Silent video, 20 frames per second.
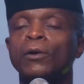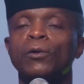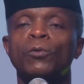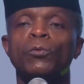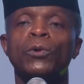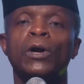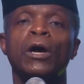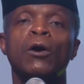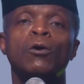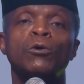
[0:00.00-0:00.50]

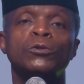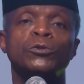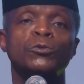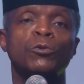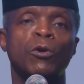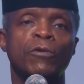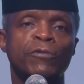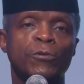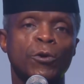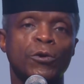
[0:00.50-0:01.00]
We are also,
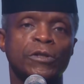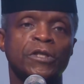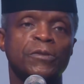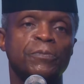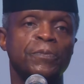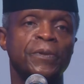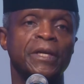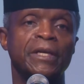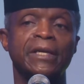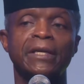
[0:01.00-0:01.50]
of course,
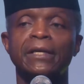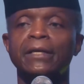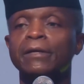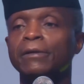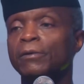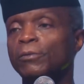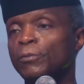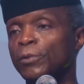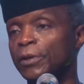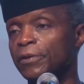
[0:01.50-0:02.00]

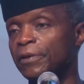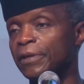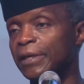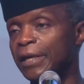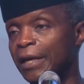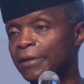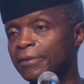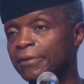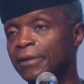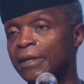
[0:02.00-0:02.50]
speaking with the
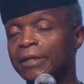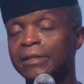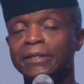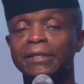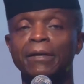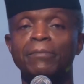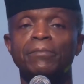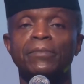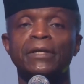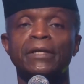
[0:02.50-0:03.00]
National
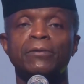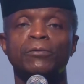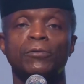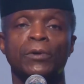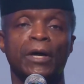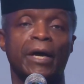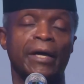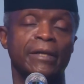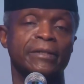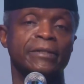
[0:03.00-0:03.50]
Assembly,
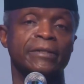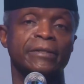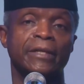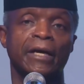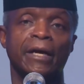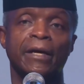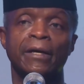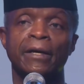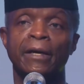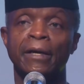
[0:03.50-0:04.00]
and
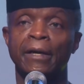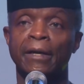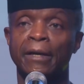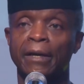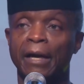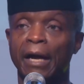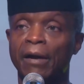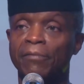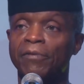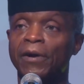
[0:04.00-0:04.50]
uh,
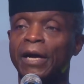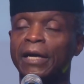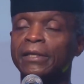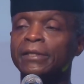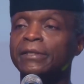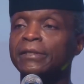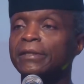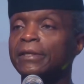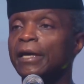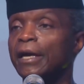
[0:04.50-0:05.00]
I've had
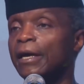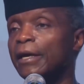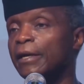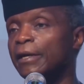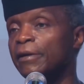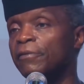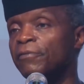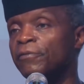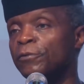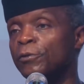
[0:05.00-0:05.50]
uh,
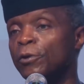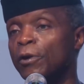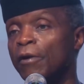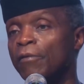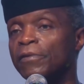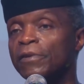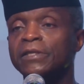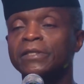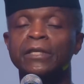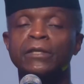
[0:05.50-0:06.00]
a few
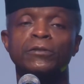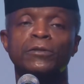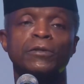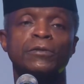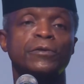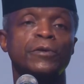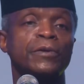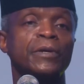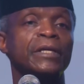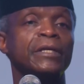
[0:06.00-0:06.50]

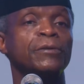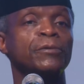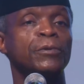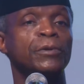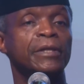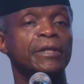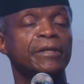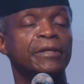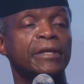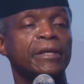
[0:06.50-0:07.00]
conversations already
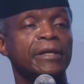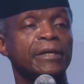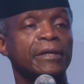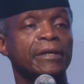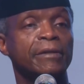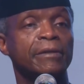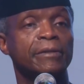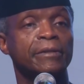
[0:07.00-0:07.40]
with the,